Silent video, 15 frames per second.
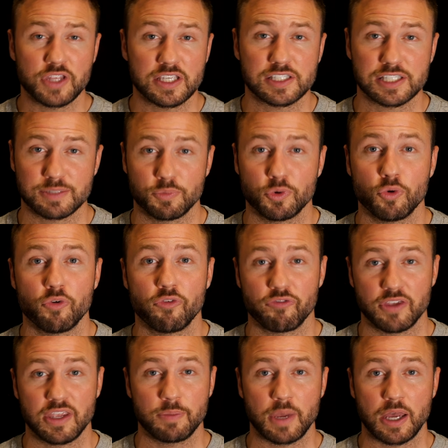these small
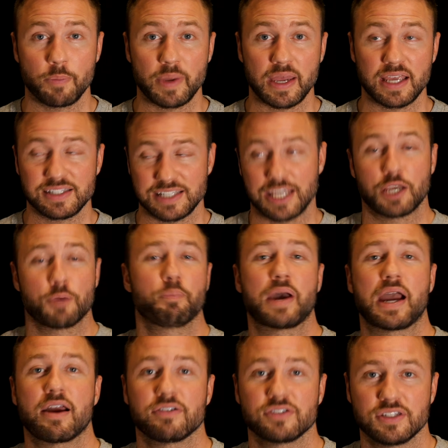female bears in
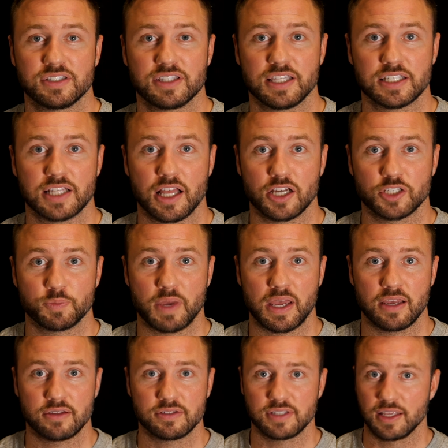comparison to these large
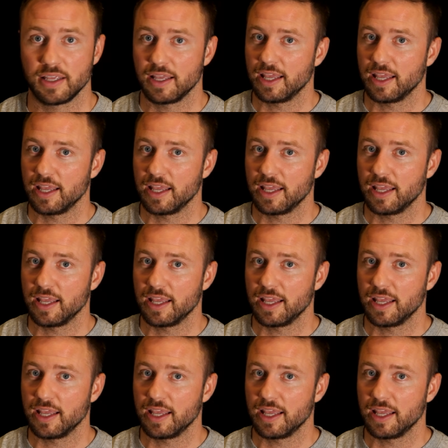males.